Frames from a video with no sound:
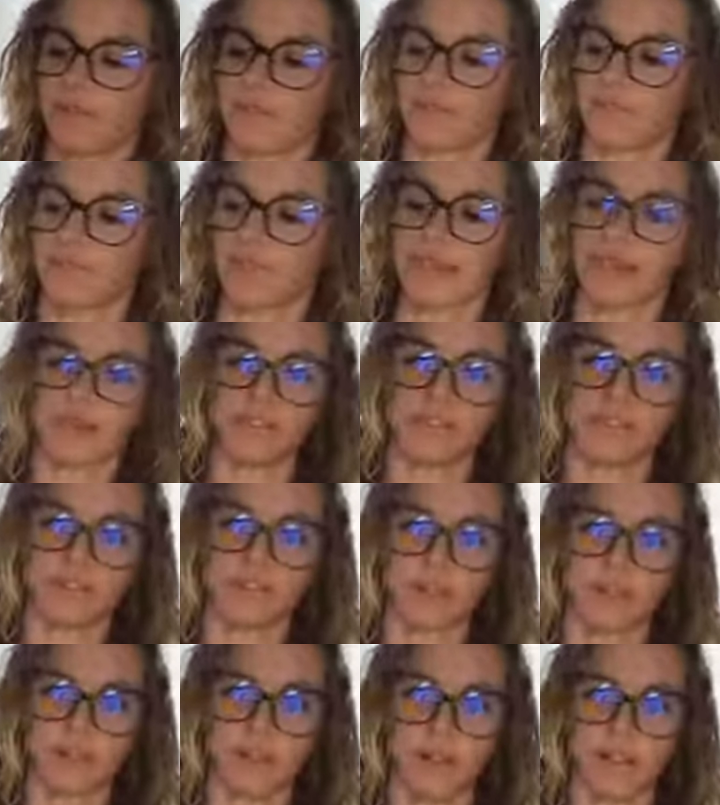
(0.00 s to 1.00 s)
the very
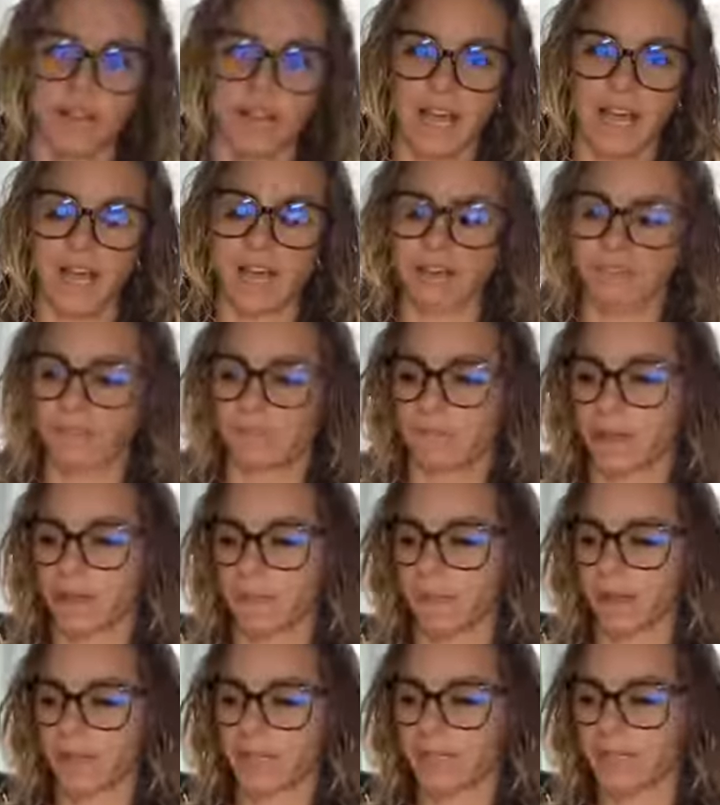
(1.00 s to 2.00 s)
first one out of my
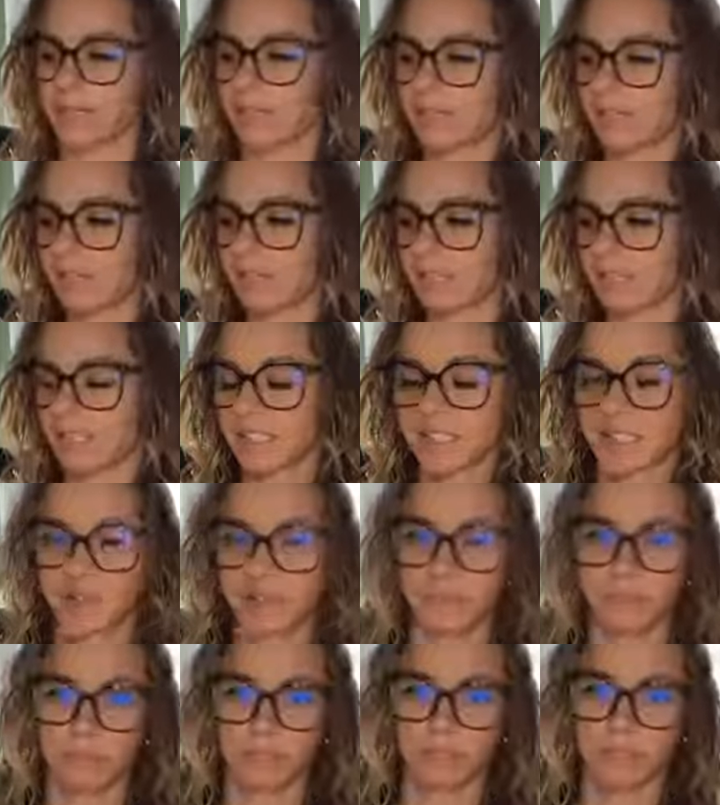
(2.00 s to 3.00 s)
Mark
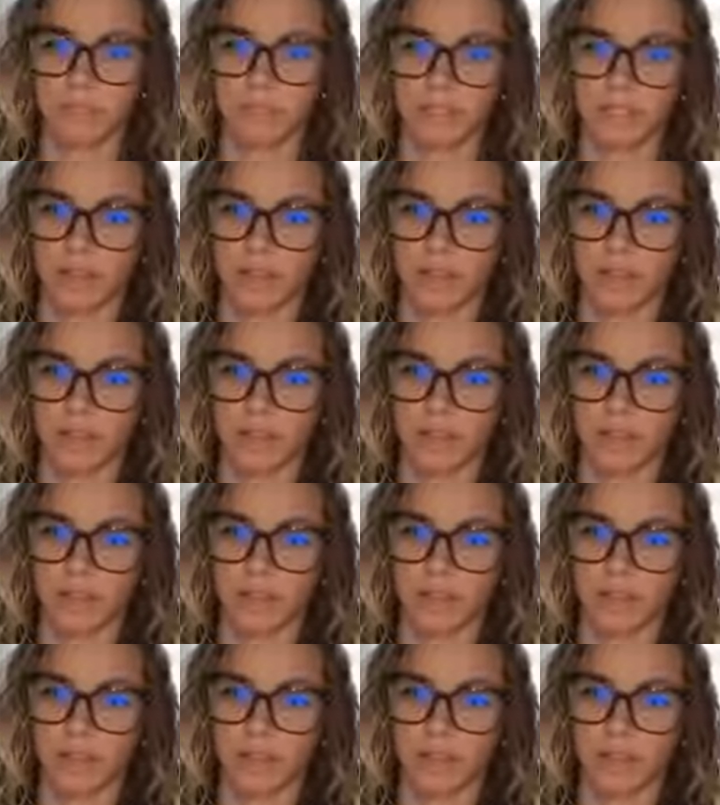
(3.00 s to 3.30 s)
Stevenson book,